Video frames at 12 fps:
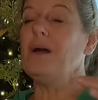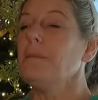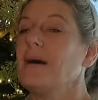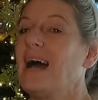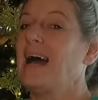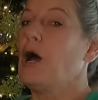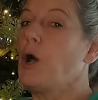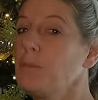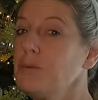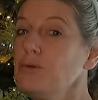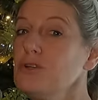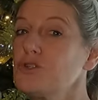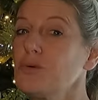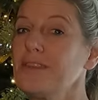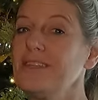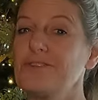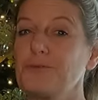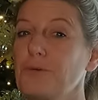Well, I hope you
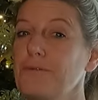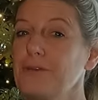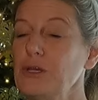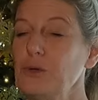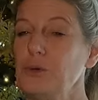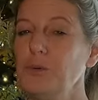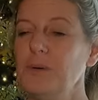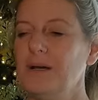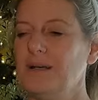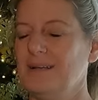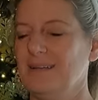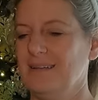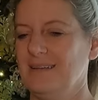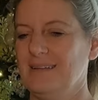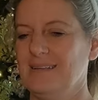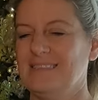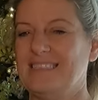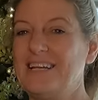enjoyed this review.
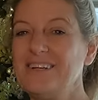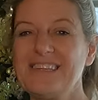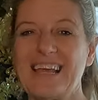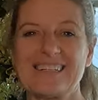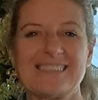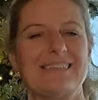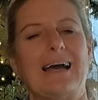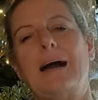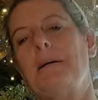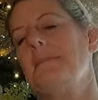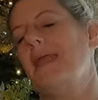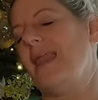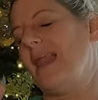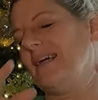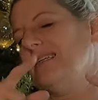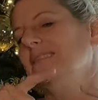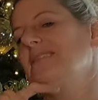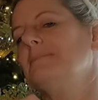Till next time,
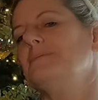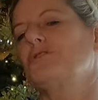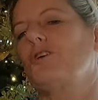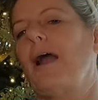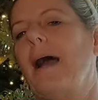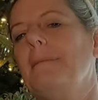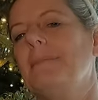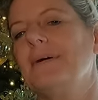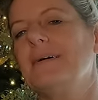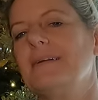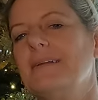like and subscribe.